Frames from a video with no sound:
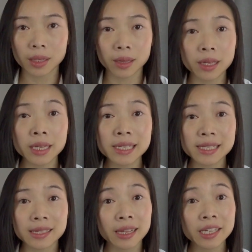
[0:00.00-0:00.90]

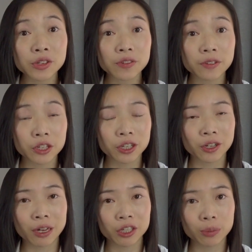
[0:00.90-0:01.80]
These laser vision
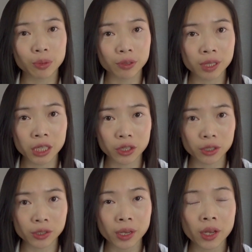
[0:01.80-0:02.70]
correction
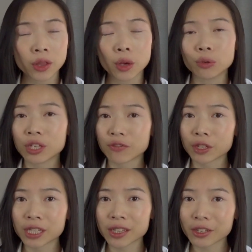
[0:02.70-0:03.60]
procedures, though
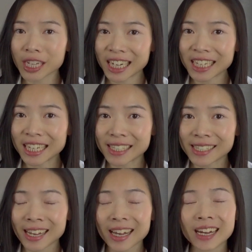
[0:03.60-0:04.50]
different in their
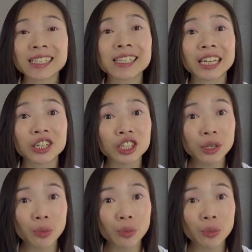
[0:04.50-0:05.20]
techniques, essentially